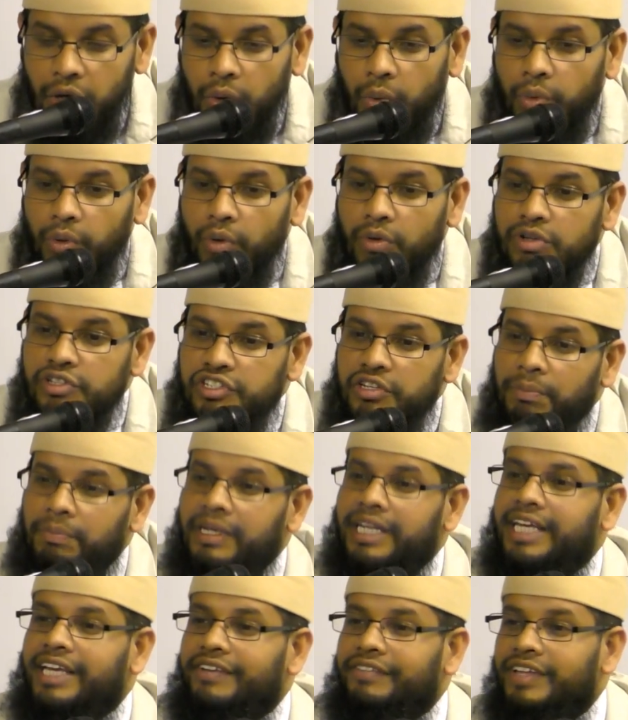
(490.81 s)
We also
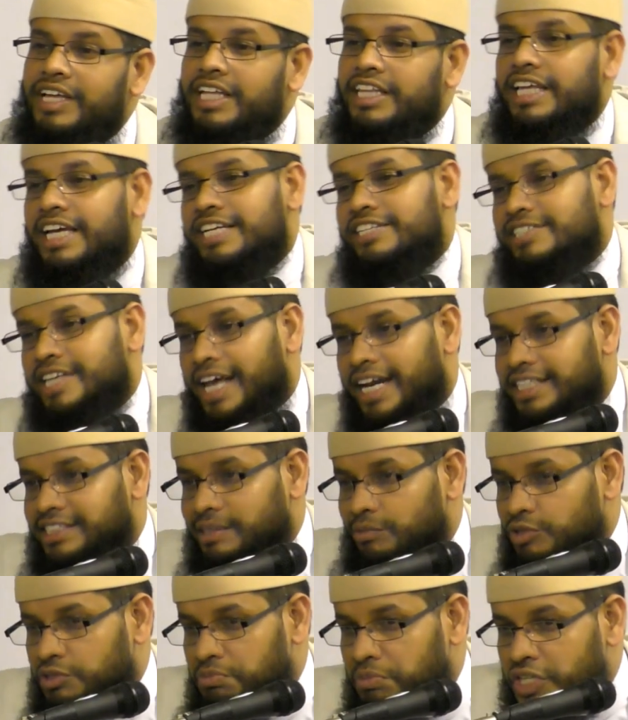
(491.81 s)
believe that Isa alayhi
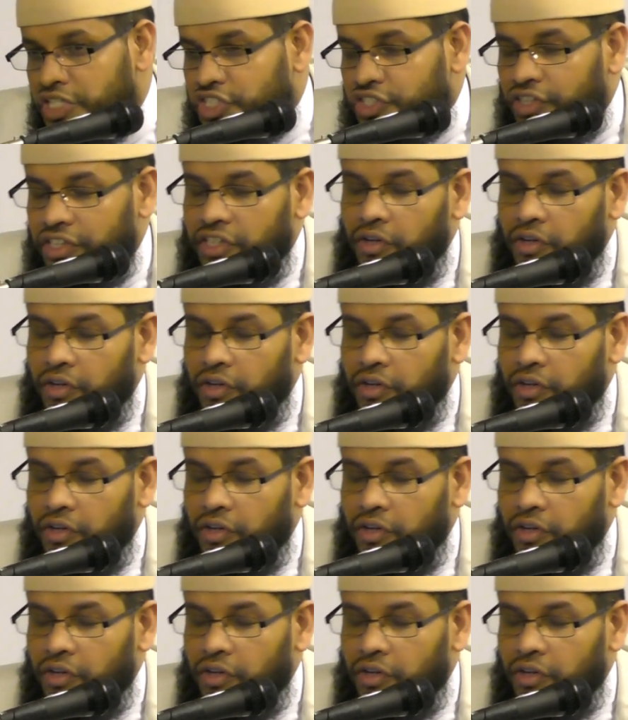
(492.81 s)
salam was mentioned